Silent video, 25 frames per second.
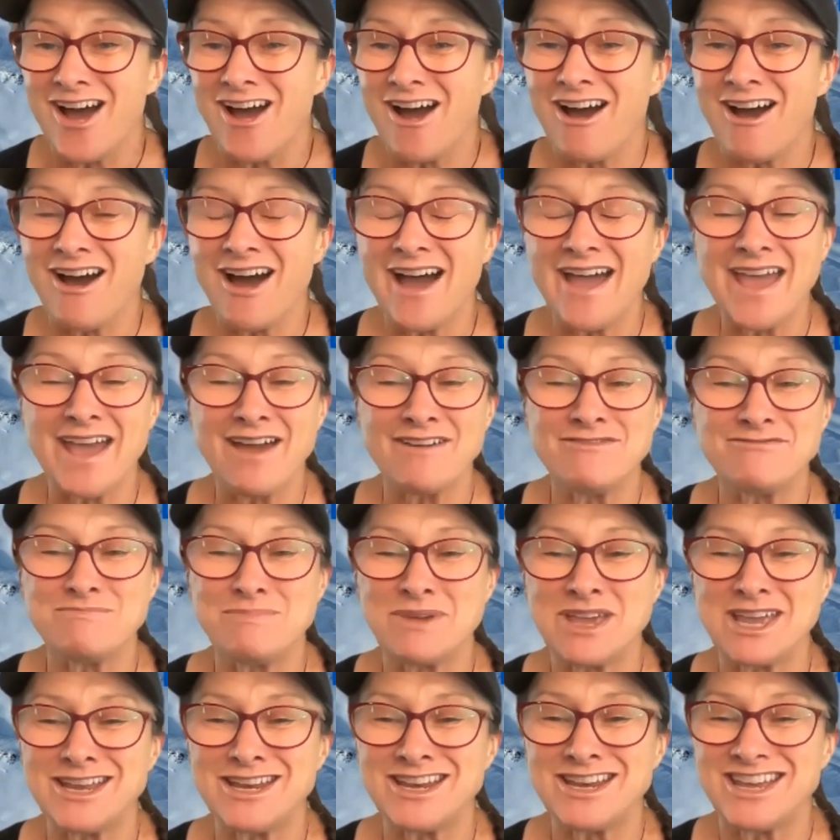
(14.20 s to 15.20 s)
I have
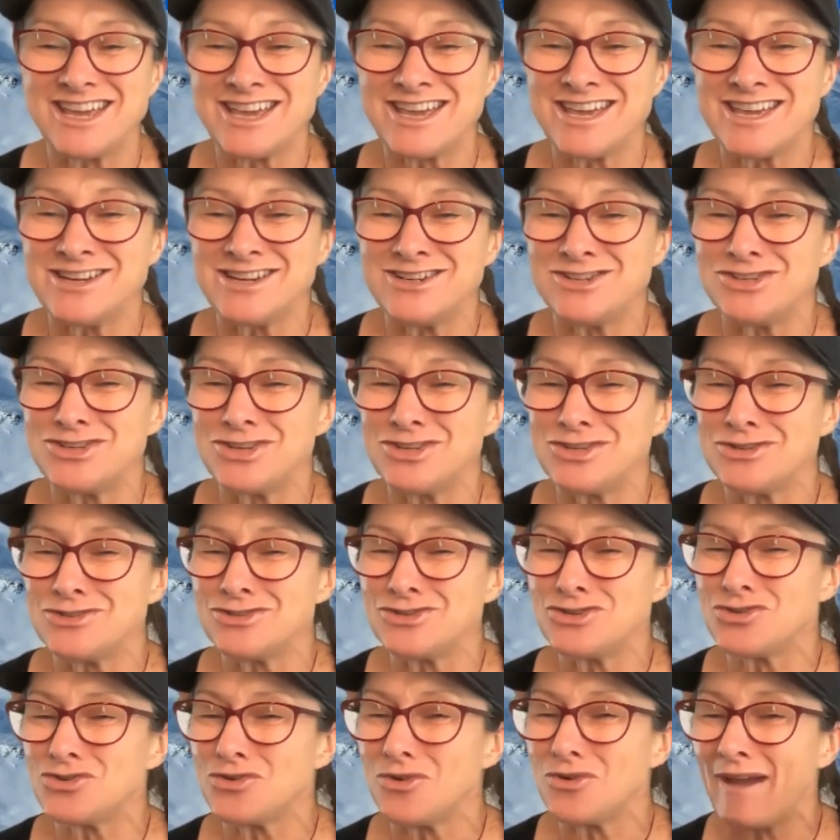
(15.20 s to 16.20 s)
been into
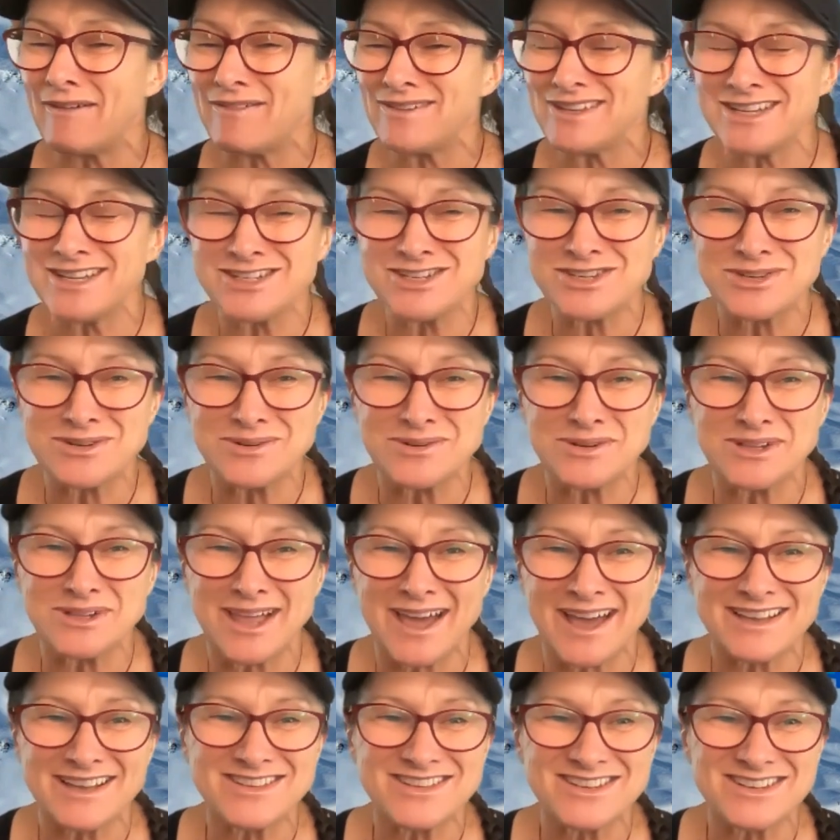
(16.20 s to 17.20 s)
traveling to
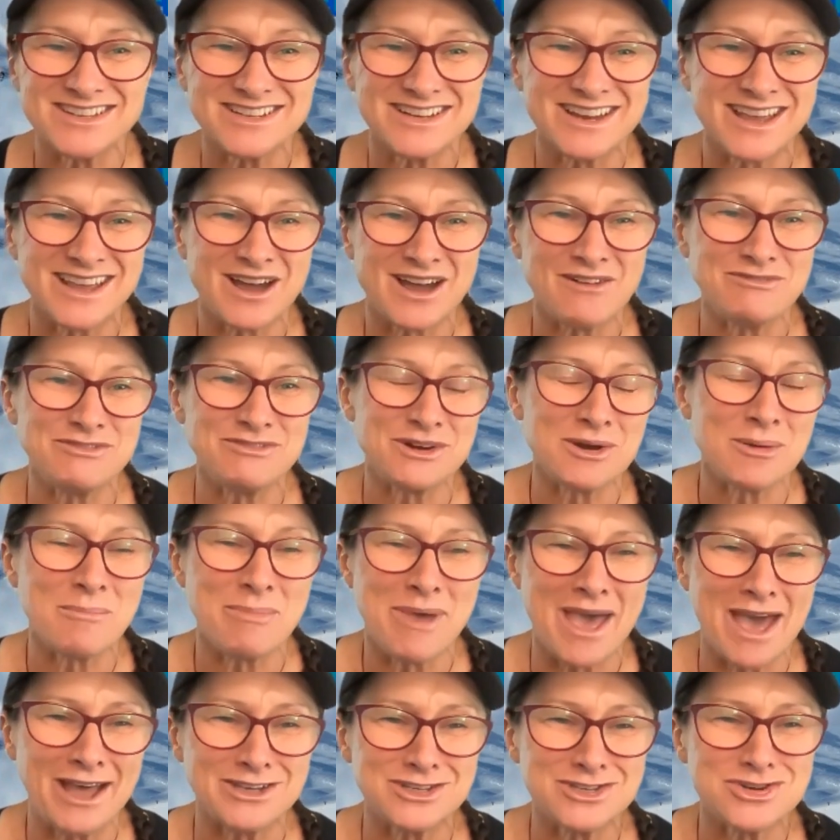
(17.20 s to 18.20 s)
Alaska now for
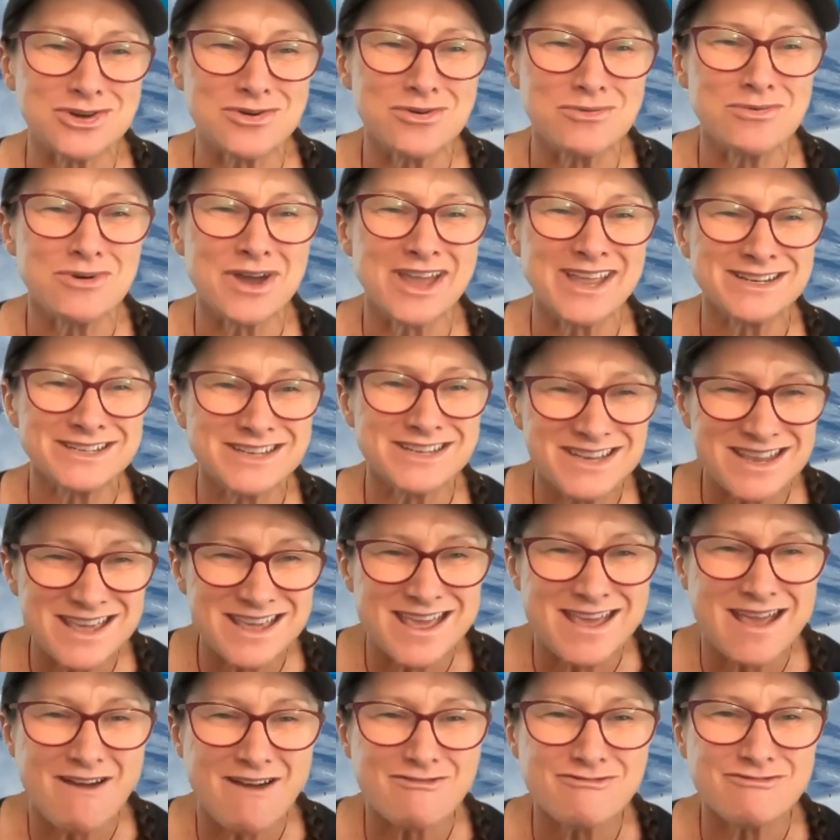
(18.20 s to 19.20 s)
about
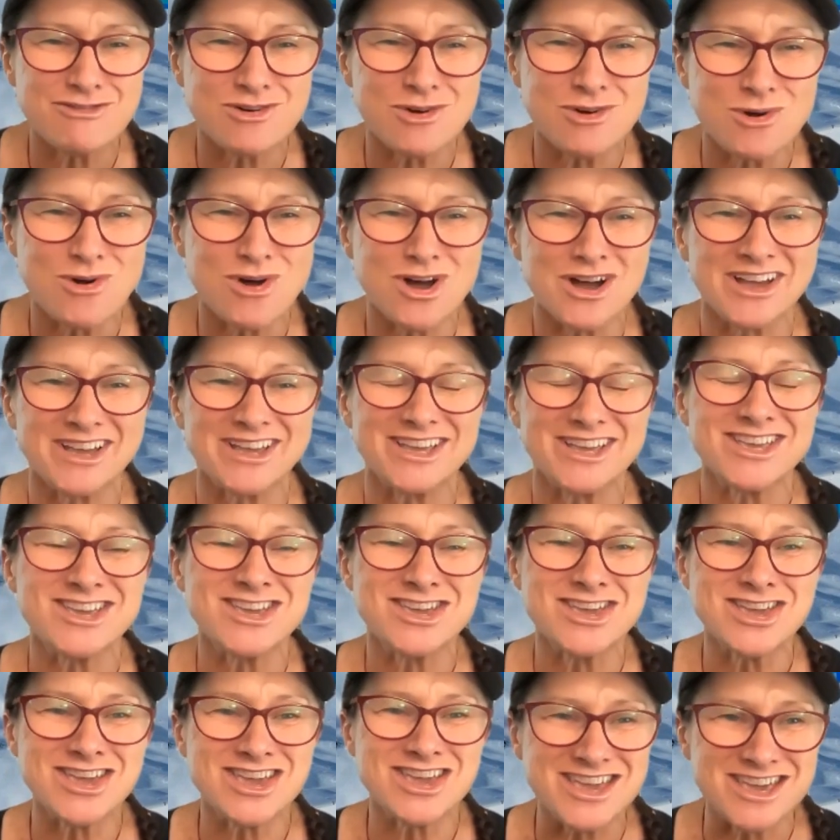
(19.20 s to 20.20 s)
24
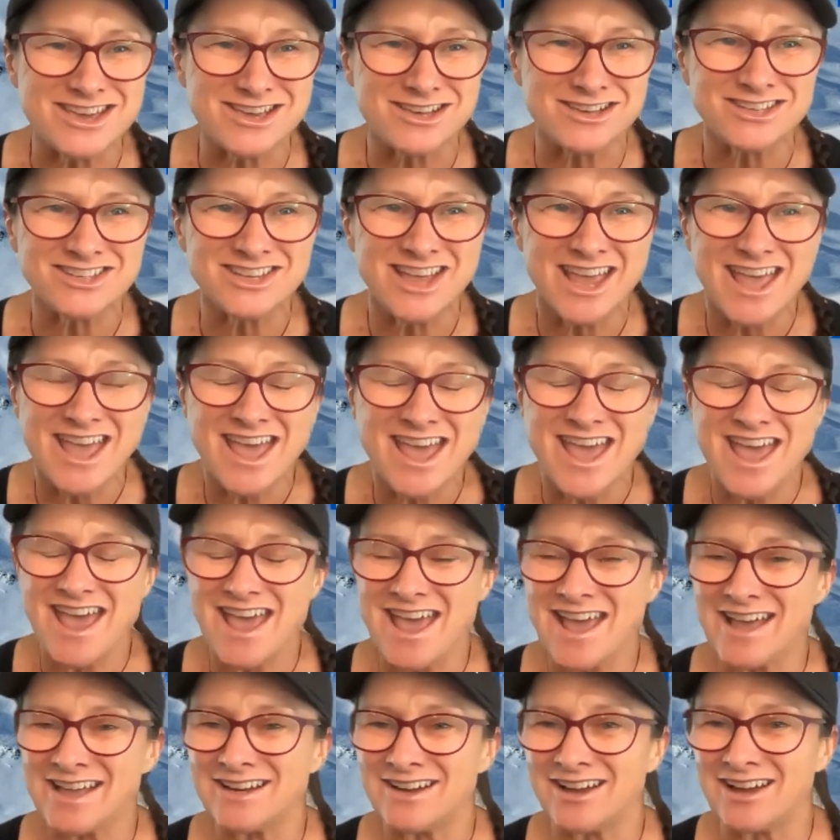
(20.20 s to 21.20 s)
years,
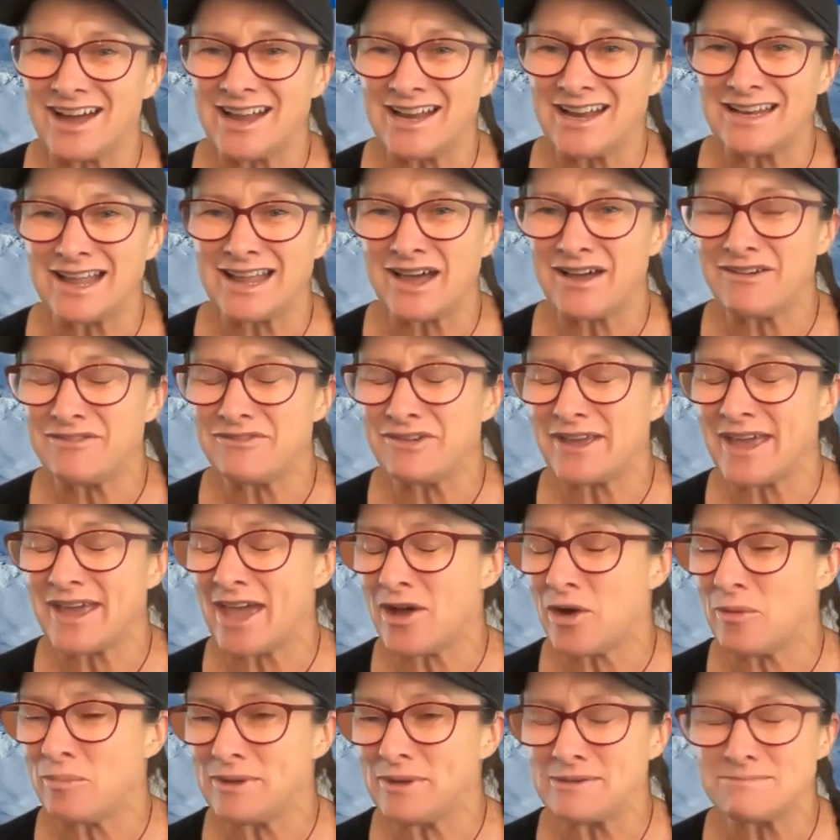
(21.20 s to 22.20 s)
and I love
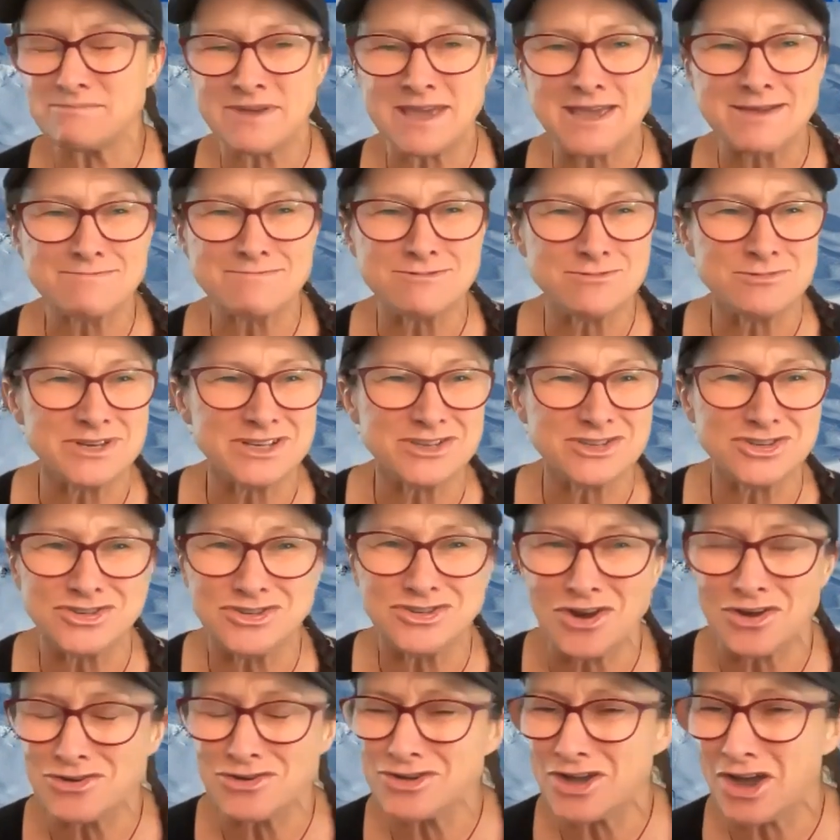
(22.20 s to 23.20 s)
helping people with
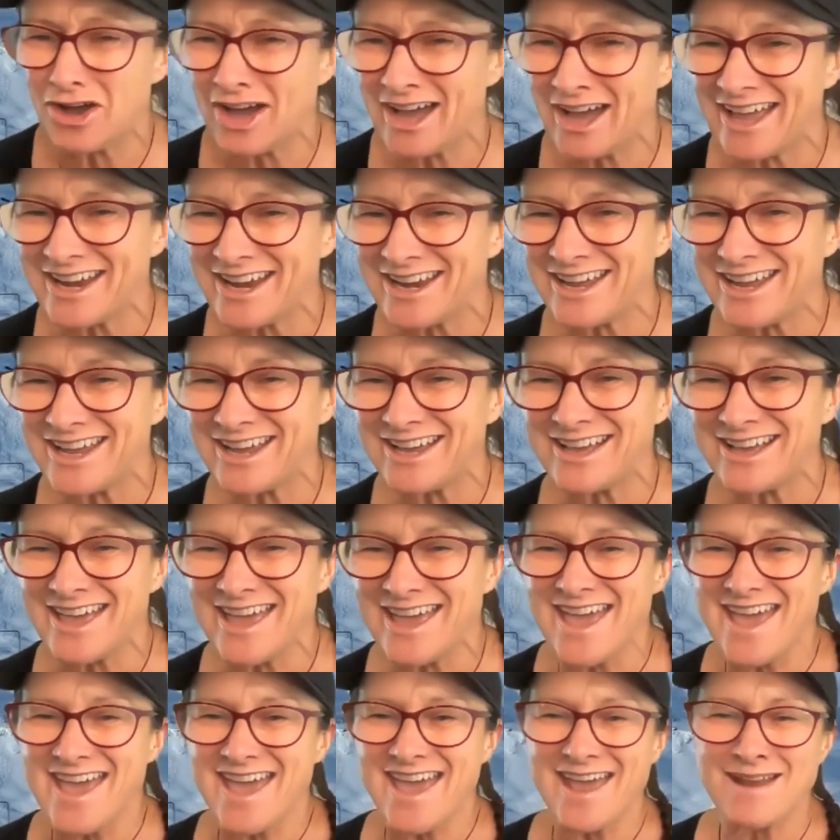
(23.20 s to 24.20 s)
snow kiting
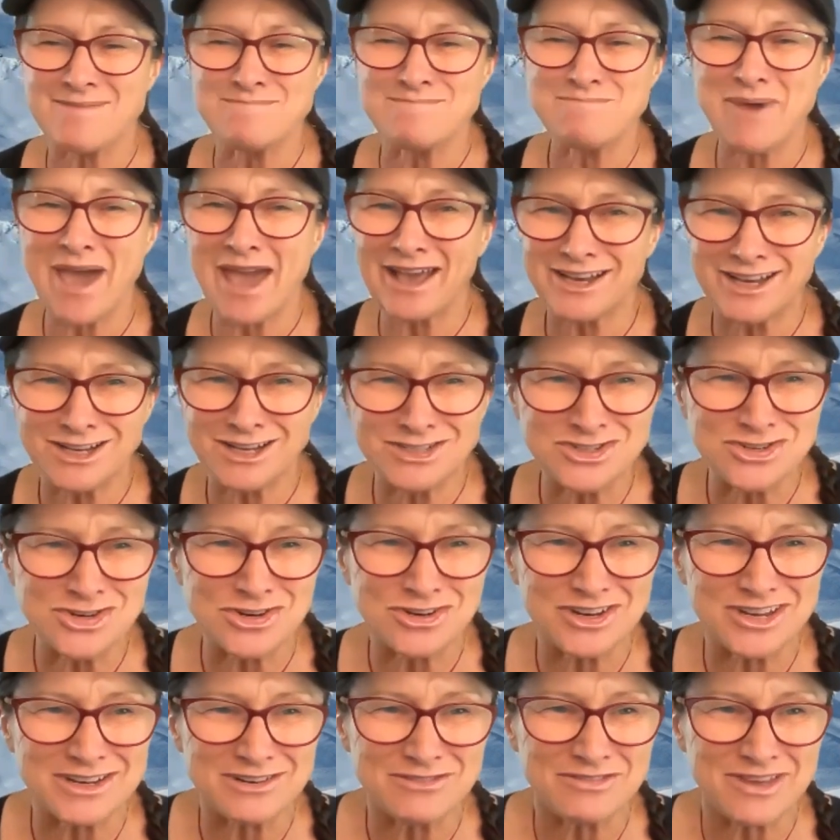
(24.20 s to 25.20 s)
and
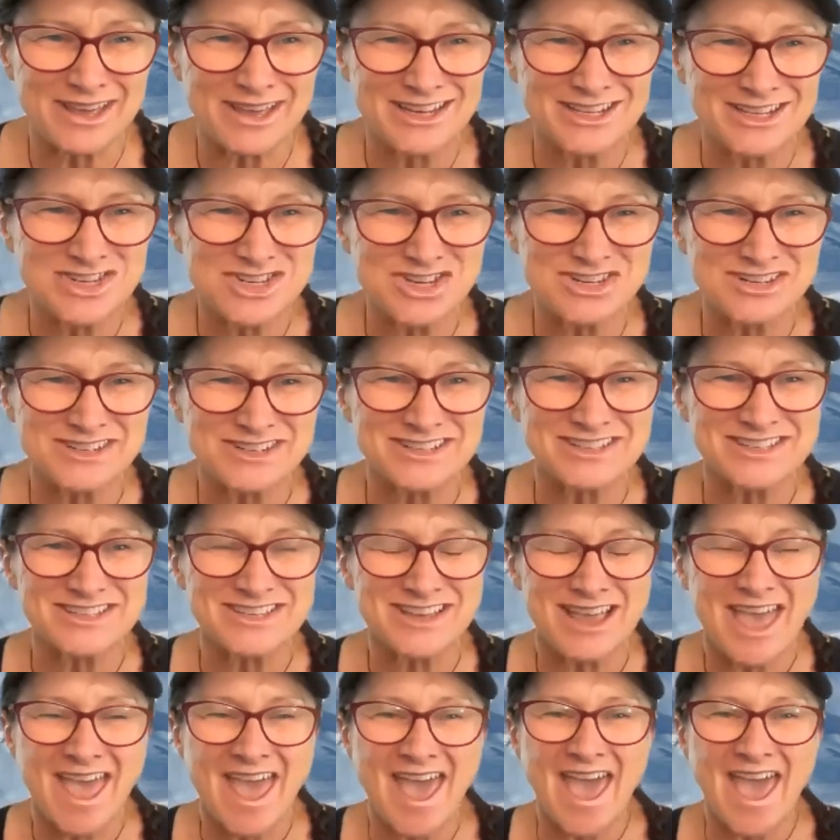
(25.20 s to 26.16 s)
backcountry adventures.